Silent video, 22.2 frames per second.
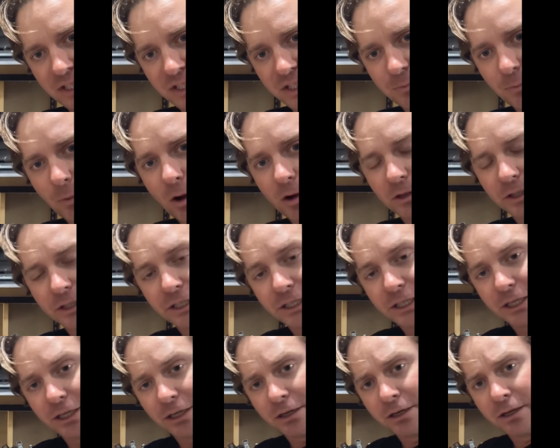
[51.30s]
small in
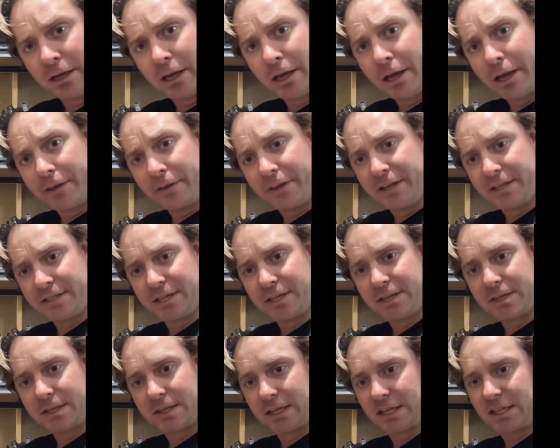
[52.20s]
here. This
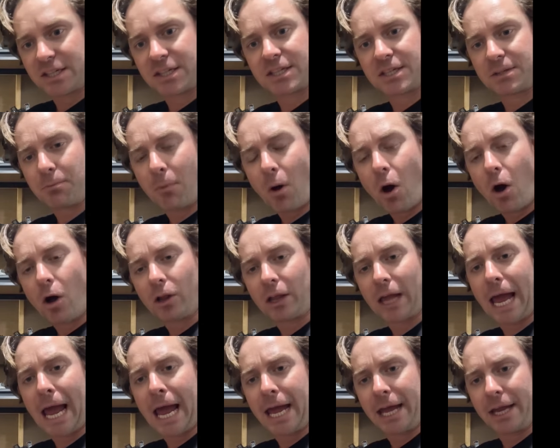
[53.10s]
is the
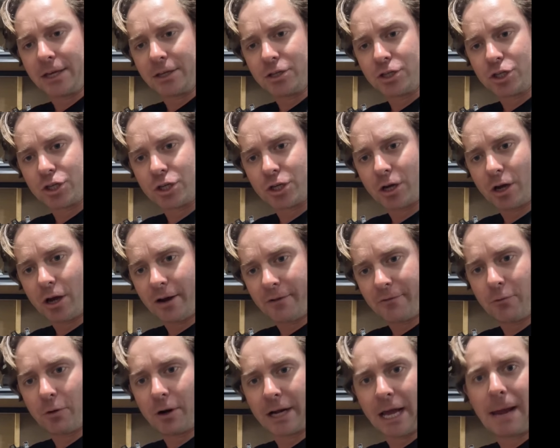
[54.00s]
small edge
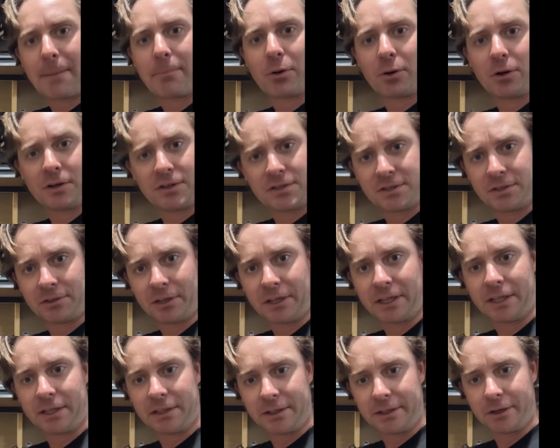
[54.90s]
of what I personally
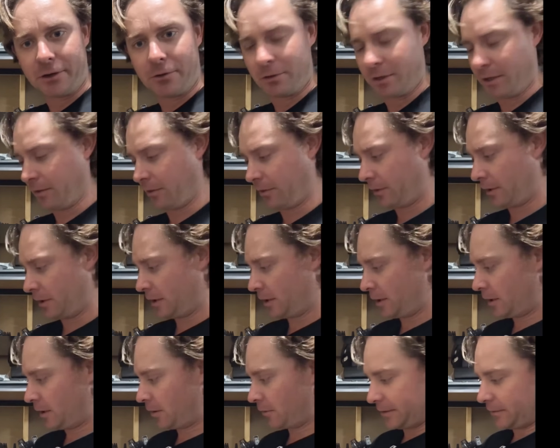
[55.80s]
can deal with.
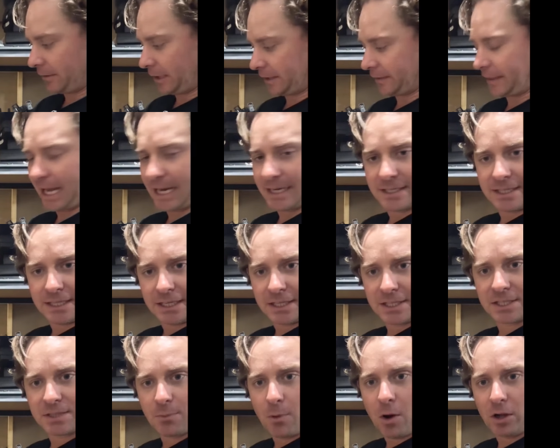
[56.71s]
Like, that's as
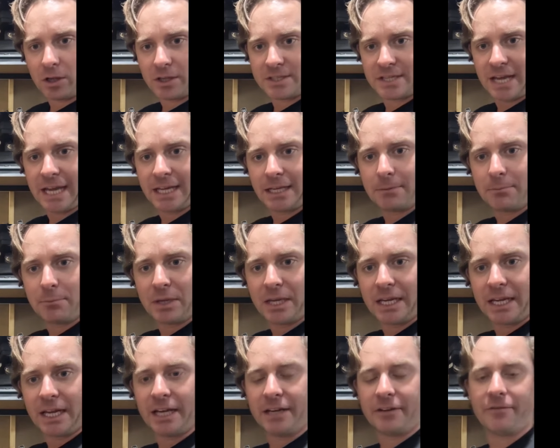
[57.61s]
small as I can
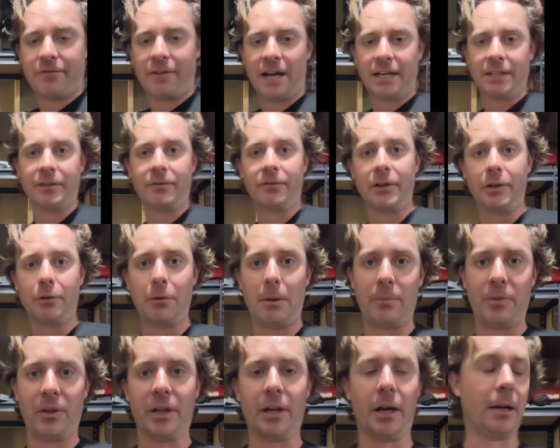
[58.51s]
be and effectively
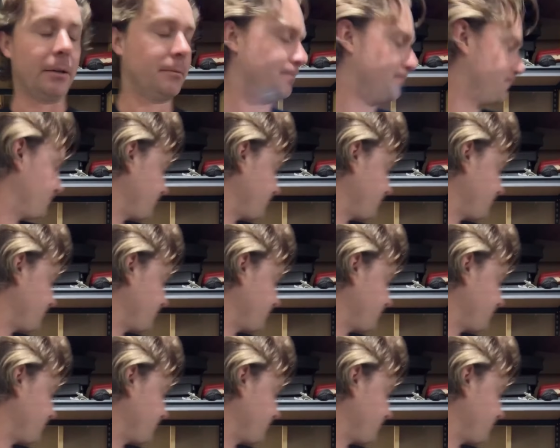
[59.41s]
grip the gun.